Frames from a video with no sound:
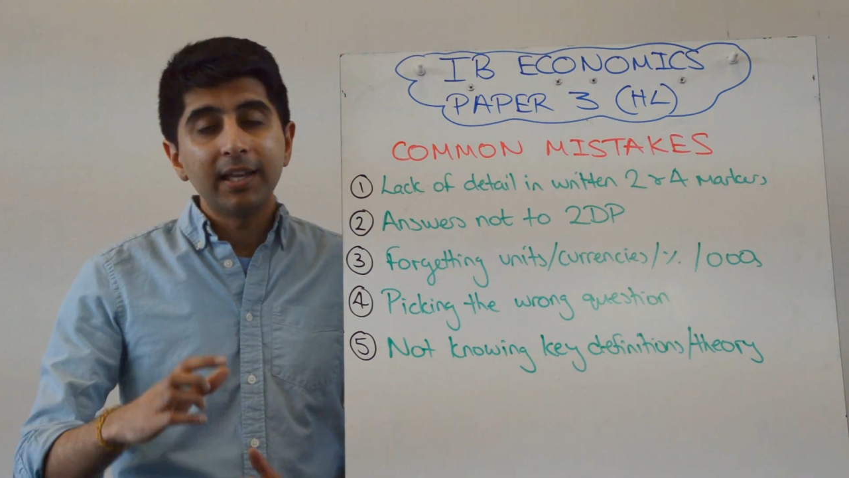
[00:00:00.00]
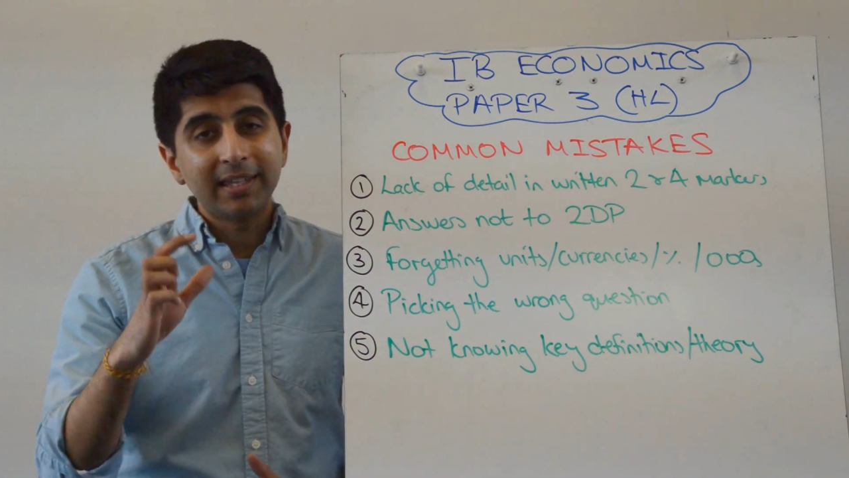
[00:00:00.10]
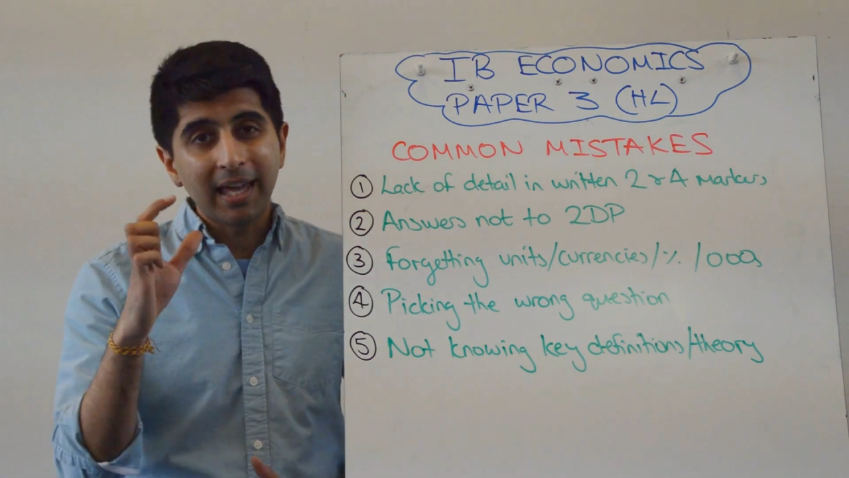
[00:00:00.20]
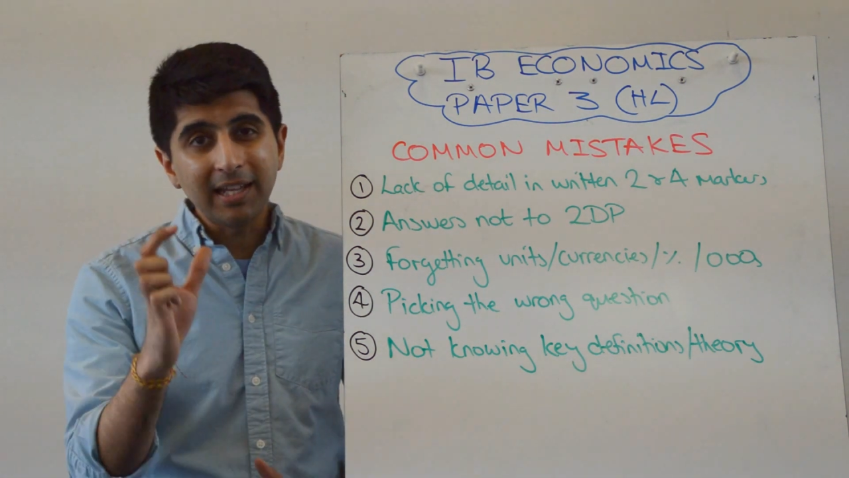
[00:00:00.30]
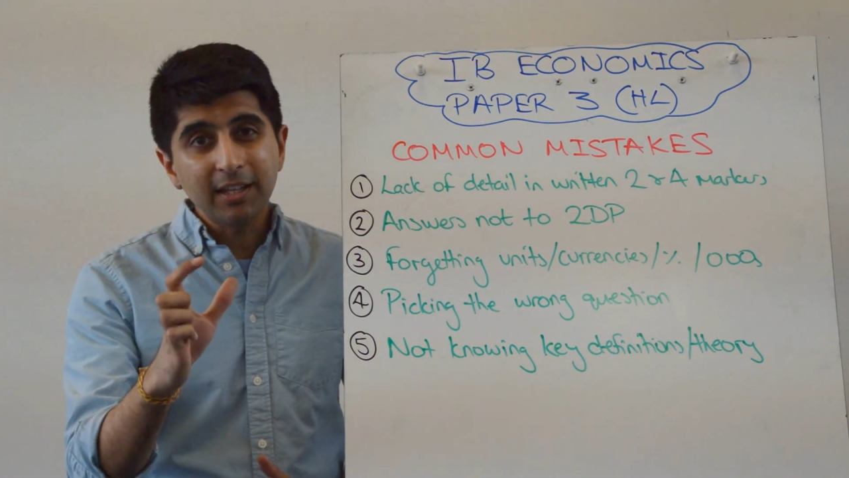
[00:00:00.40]

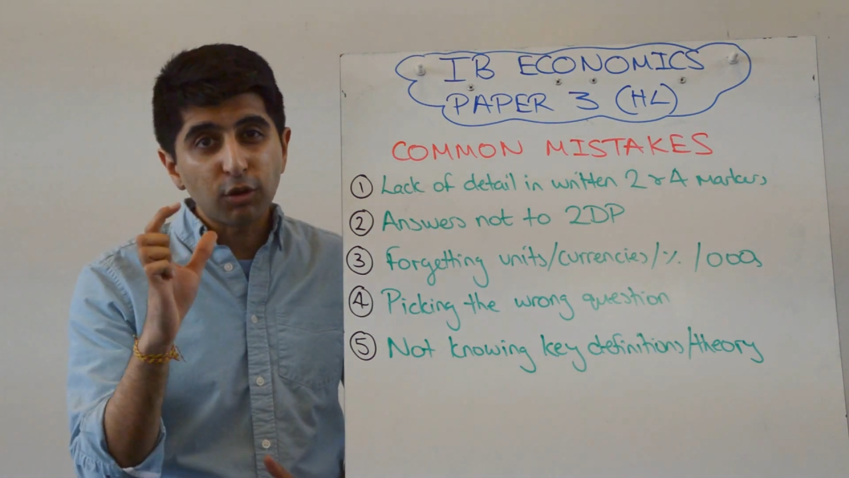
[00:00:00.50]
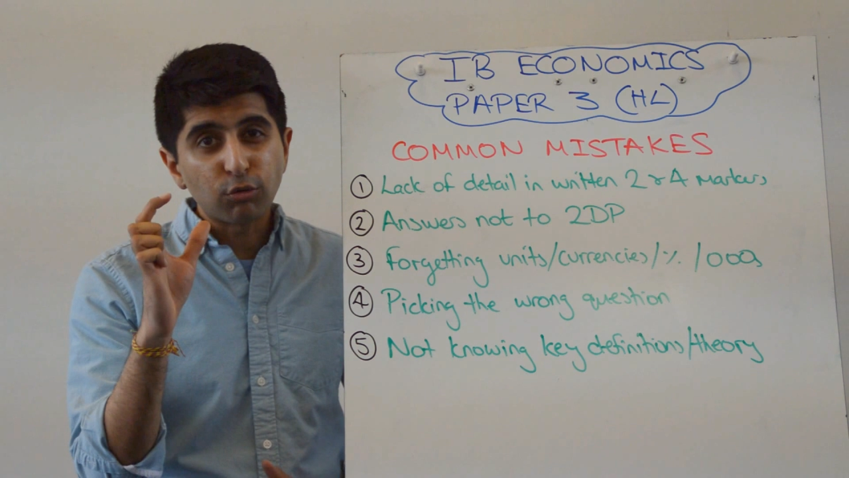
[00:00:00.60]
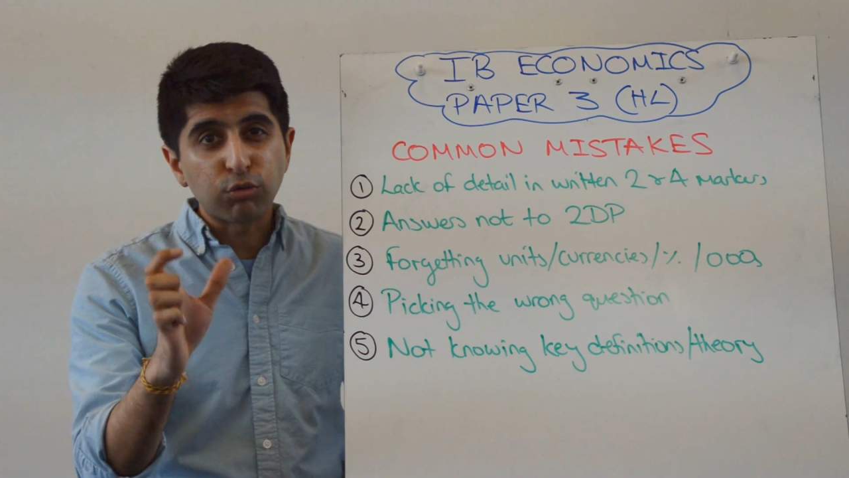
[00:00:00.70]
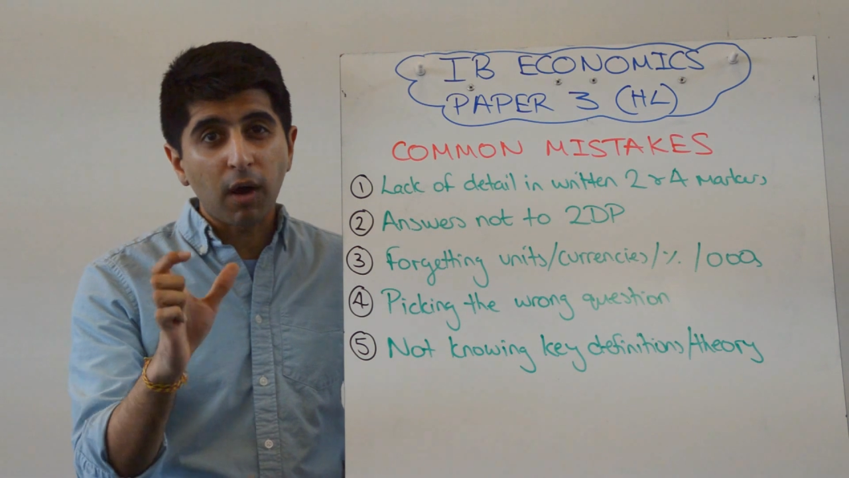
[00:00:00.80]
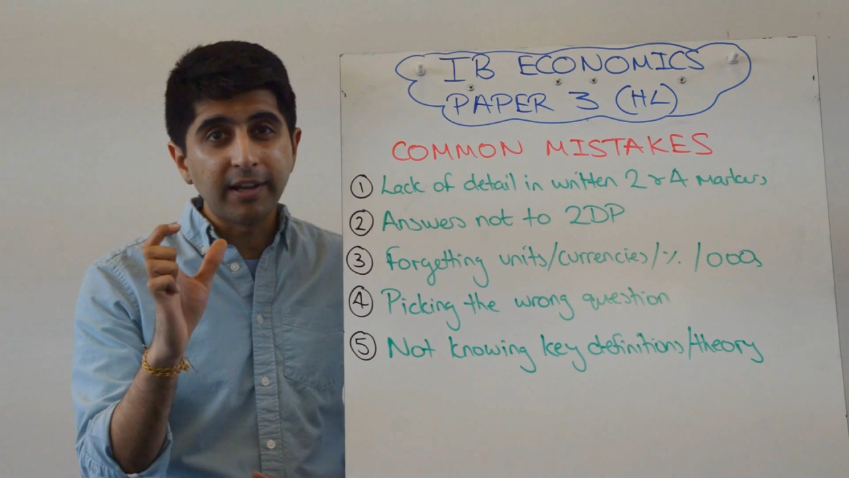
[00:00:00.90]
getting the
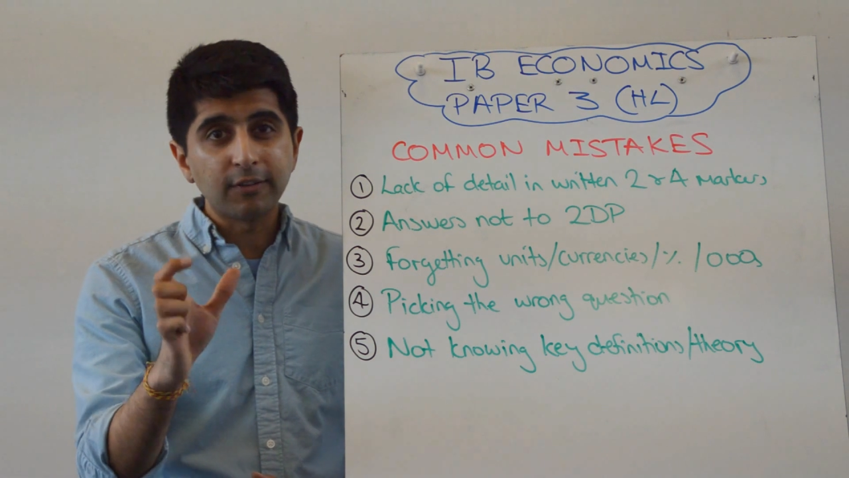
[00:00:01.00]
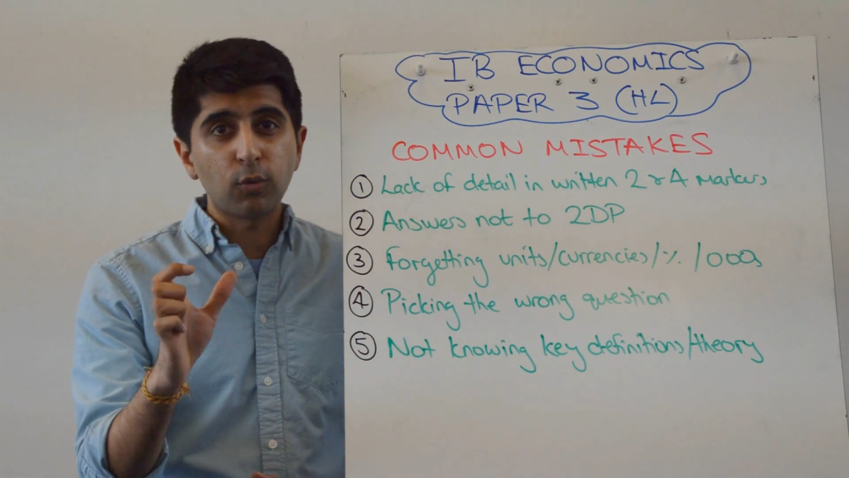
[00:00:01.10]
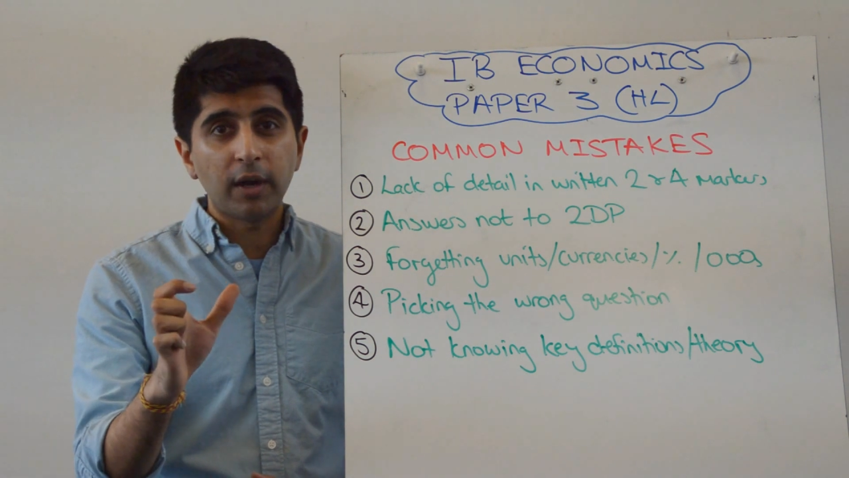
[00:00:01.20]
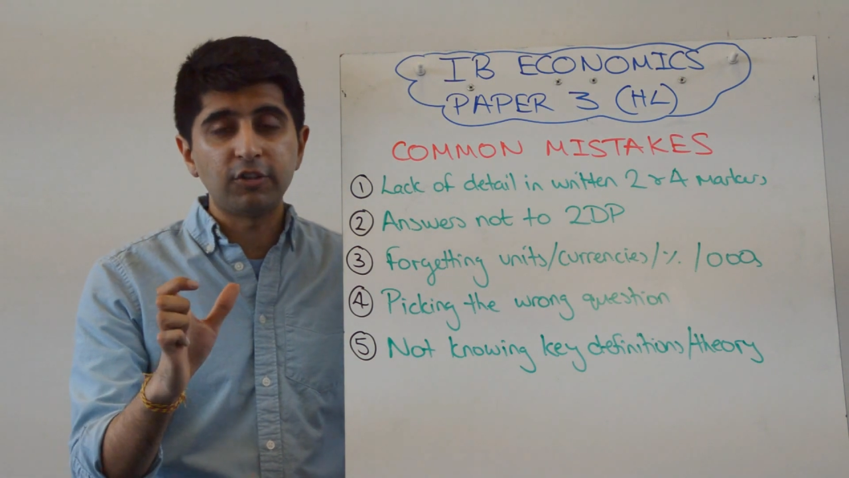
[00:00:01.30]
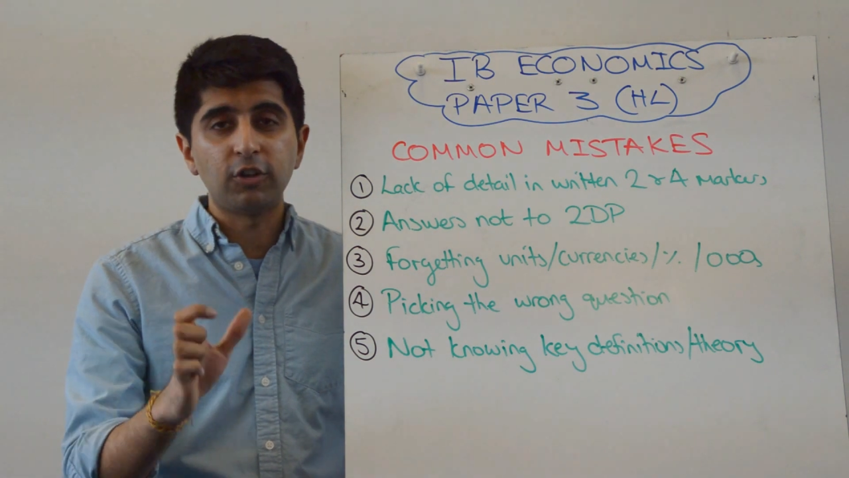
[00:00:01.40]
right
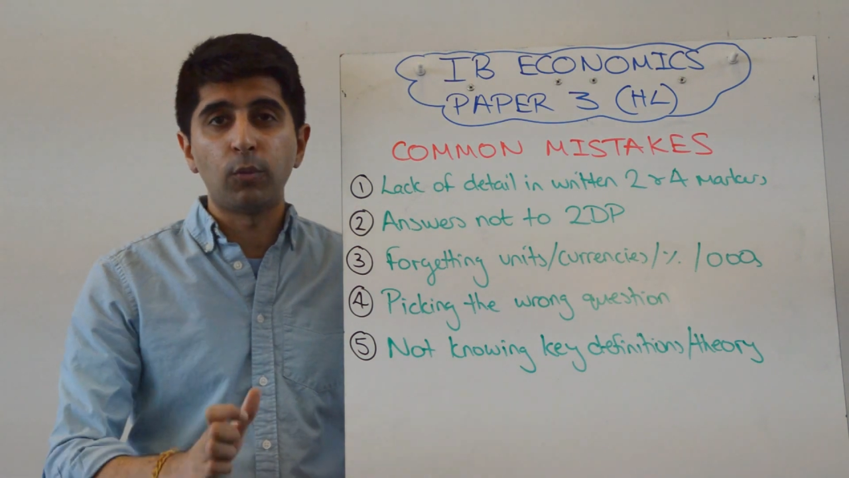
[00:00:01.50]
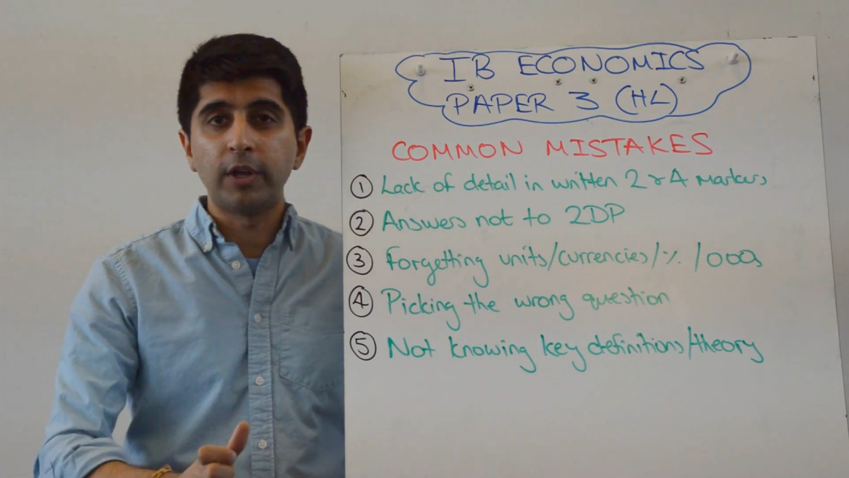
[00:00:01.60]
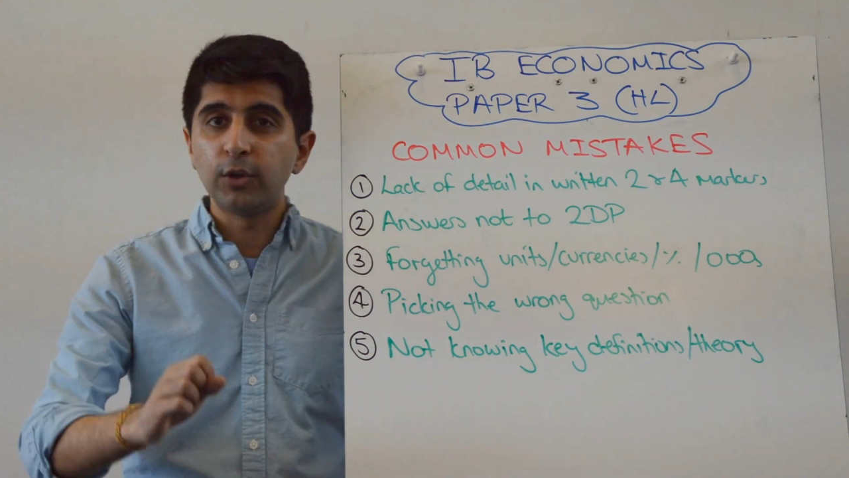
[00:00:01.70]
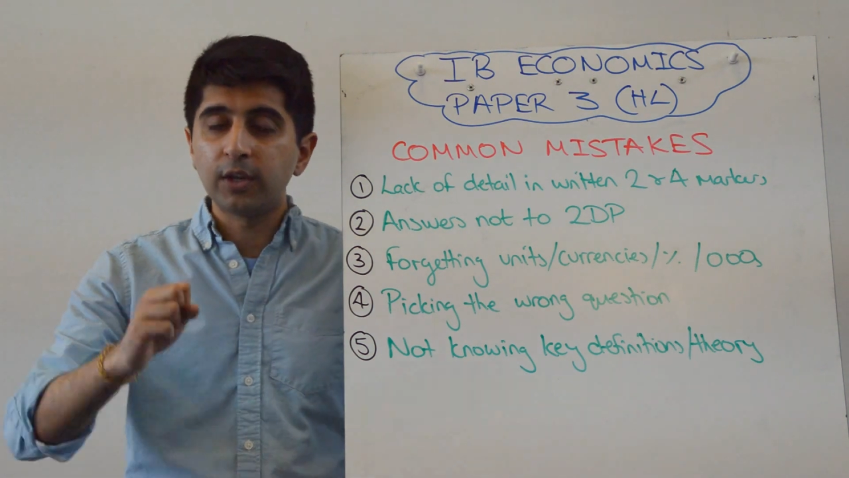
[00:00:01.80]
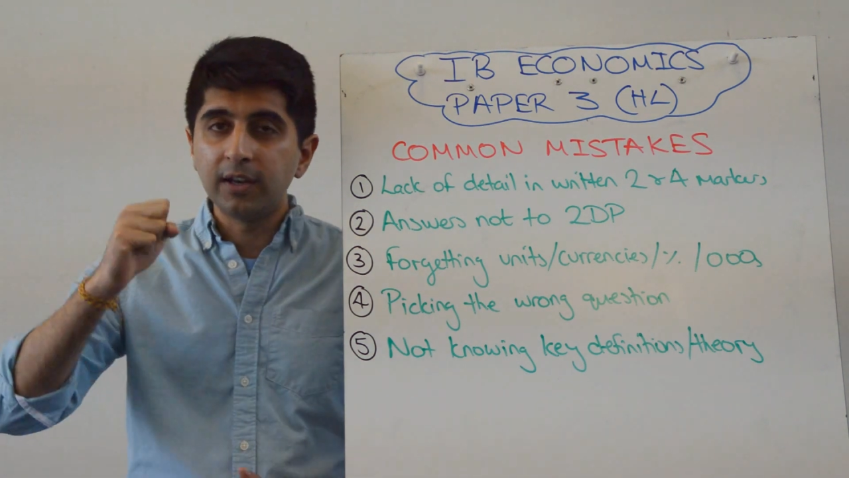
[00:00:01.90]
question where
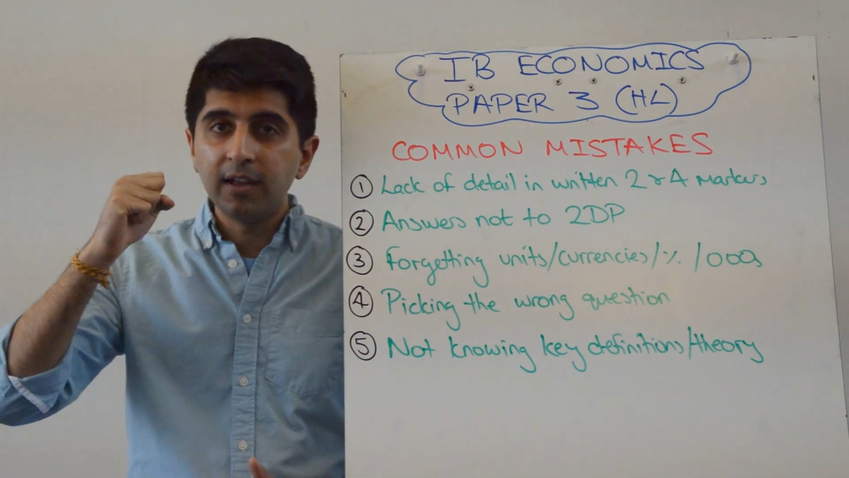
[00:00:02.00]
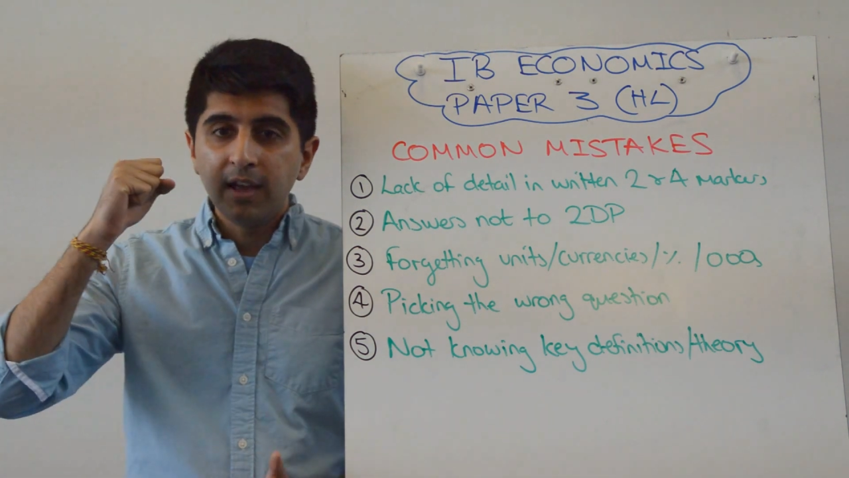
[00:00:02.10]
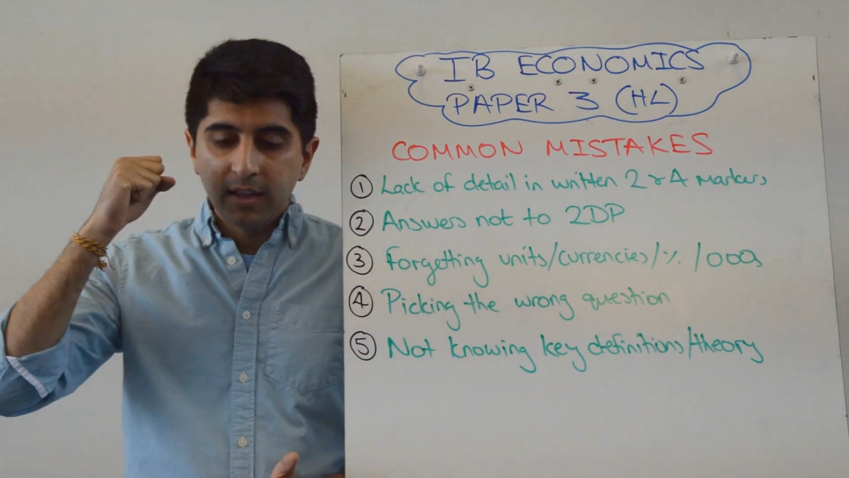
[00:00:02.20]
you can